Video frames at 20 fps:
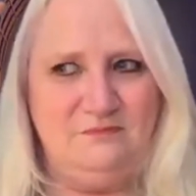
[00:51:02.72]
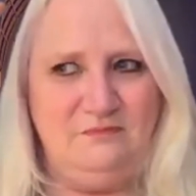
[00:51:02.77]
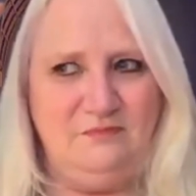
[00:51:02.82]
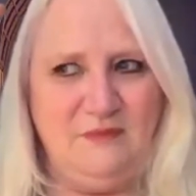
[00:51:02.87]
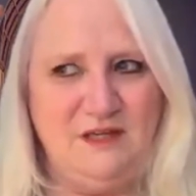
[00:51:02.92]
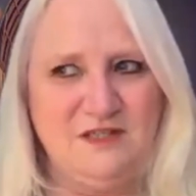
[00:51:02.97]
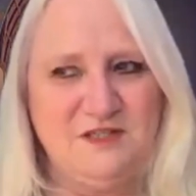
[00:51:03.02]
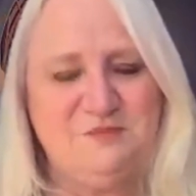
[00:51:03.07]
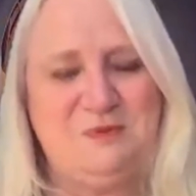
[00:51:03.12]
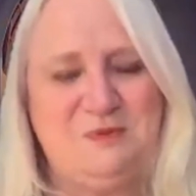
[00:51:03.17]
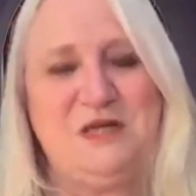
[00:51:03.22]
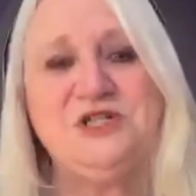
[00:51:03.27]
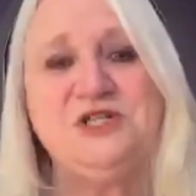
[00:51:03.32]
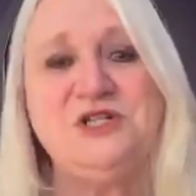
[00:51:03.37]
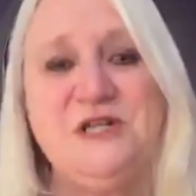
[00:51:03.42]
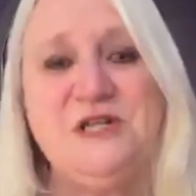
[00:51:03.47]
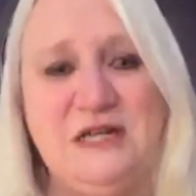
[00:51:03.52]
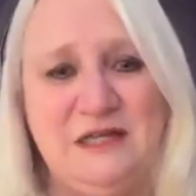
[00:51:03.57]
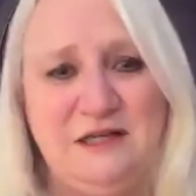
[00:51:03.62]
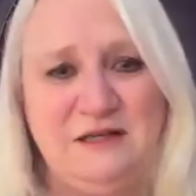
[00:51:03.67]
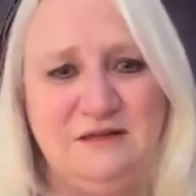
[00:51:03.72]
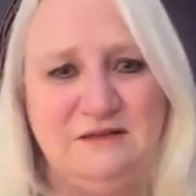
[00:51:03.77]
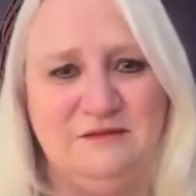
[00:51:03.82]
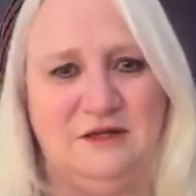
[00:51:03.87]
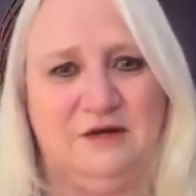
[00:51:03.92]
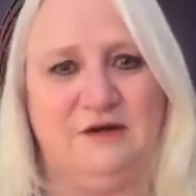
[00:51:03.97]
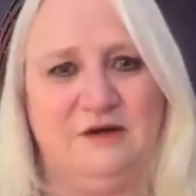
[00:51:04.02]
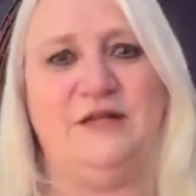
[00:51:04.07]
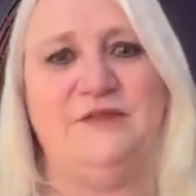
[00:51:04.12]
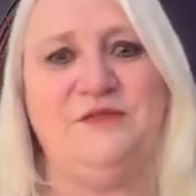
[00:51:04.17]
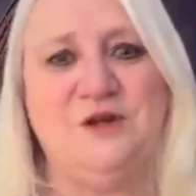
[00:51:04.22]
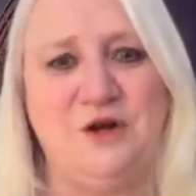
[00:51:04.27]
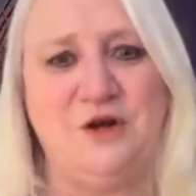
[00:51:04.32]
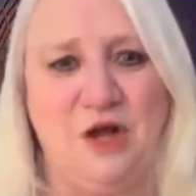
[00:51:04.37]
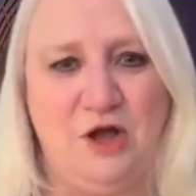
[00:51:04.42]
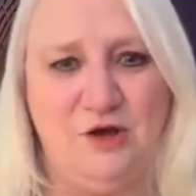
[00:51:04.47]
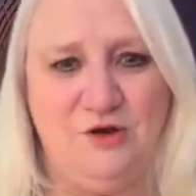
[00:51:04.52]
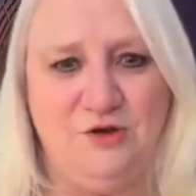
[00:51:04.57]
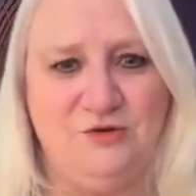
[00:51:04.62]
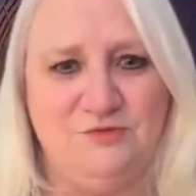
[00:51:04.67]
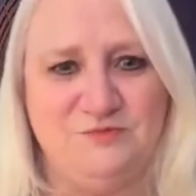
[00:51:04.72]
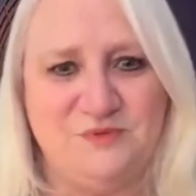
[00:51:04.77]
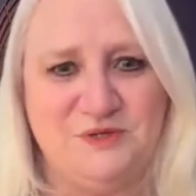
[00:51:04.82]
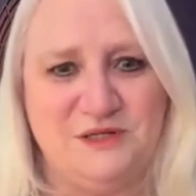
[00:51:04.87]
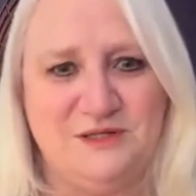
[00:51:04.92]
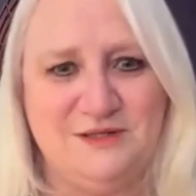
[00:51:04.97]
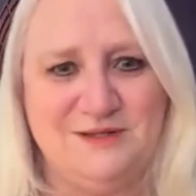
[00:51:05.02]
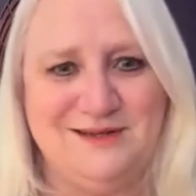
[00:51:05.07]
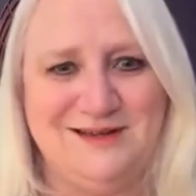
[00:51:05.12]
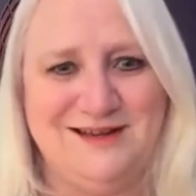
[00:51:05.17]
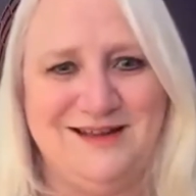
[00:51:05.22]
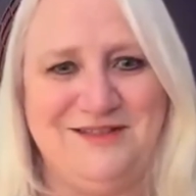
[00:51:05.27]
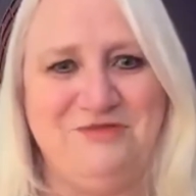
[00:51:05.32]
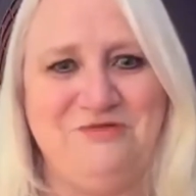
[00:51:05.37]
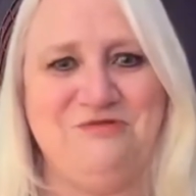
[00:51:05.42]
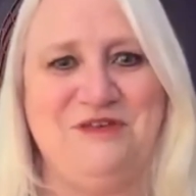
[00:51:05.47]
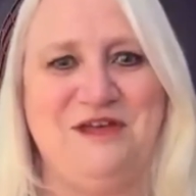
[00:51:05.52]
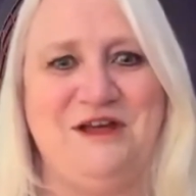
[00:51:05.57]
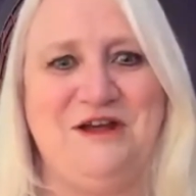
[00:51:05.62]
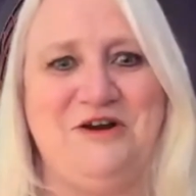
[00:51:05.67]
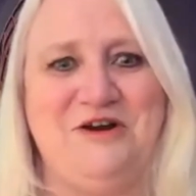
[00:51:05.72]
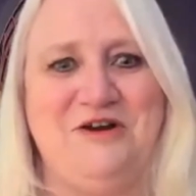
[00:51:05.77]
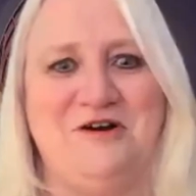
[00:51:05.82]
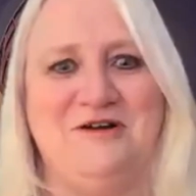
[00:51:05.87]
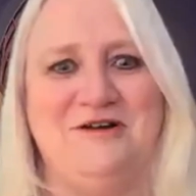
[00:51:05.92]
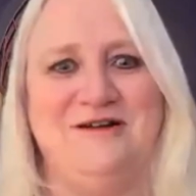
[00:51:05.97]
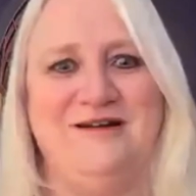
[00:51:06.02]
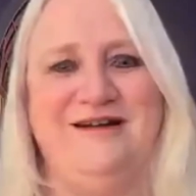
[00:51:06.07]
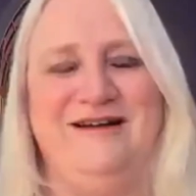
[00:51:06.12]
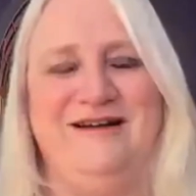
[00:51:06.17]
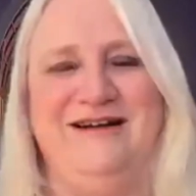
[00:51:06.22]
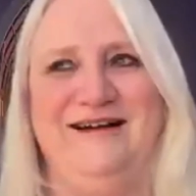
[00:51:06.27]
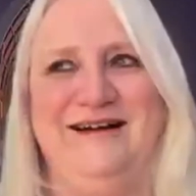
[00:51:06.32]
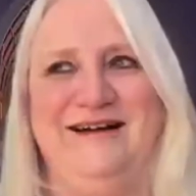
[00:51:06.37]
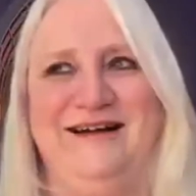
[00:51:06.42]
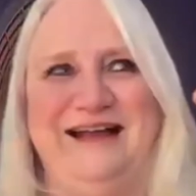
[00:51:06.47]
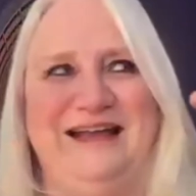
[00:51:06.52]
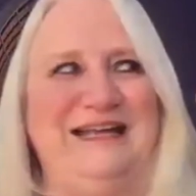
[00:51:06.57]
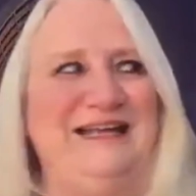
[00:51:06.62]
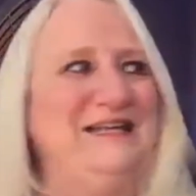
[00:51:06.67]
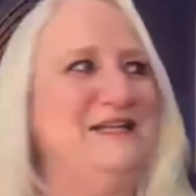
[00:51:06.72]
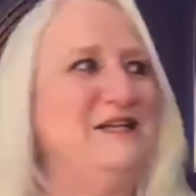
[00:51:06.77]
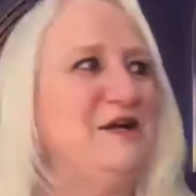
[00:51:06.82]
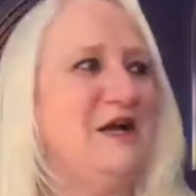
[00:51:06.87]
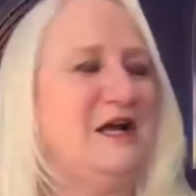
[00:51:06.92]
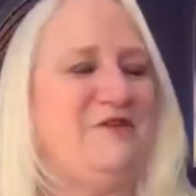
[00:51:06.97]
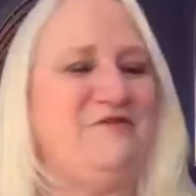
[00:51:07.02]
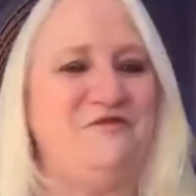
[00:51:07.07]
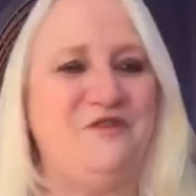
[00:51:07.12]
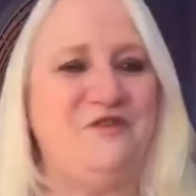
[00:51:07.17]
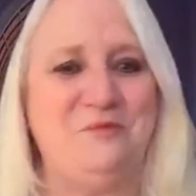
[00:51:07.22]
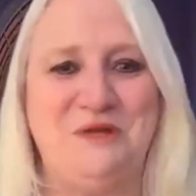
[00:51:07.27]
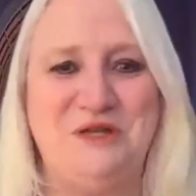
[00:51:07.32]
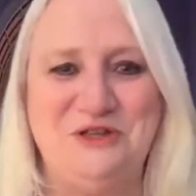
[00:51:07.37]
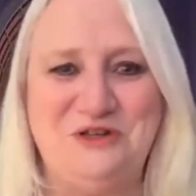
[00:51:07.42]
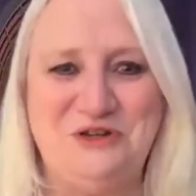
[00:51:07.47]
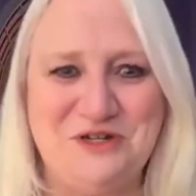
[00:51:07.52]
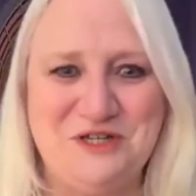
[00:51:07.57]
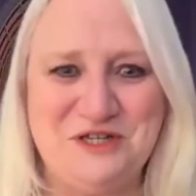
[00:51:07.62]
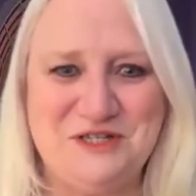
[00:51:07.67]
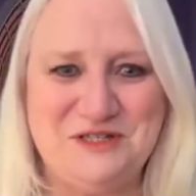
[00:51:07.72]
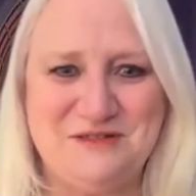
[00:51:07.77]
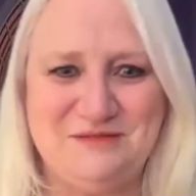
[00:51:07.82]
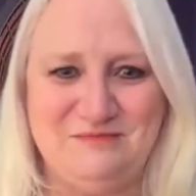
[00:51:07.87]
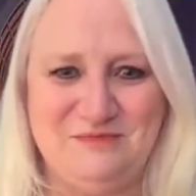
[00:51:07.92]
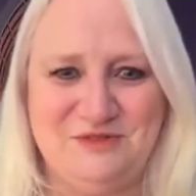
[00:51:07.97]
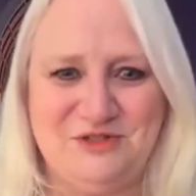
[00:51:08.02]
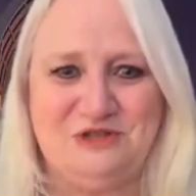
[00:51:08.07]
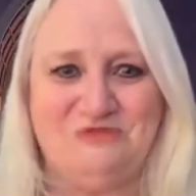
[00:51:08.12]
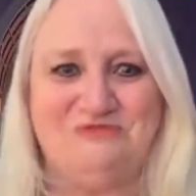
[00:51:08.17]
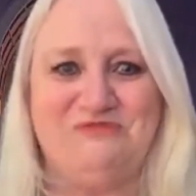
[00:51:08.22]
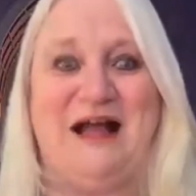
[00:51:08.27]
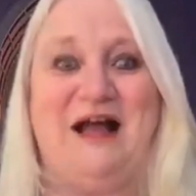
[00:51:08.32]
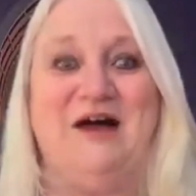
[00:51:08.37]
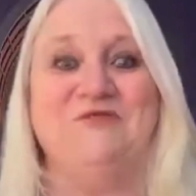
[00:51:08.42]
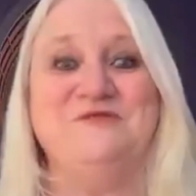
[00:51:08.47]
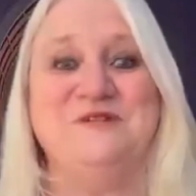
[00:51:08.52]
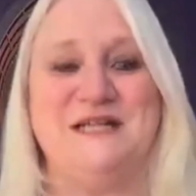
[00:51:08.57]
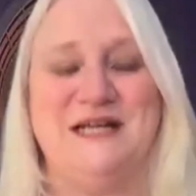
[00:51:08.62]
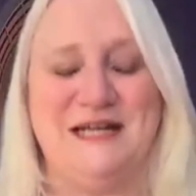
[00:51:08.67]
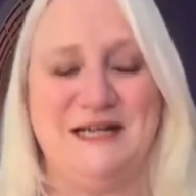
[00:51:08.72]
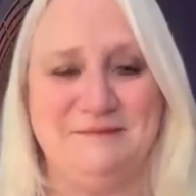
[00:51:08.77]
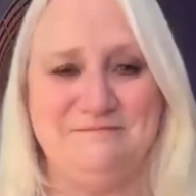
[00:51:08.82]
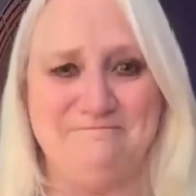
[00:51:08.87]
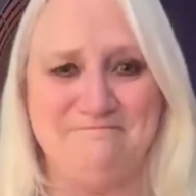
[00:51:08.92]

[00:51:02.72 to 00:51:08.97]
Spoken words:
especially they're in their homes, they're in a familiar surrounding.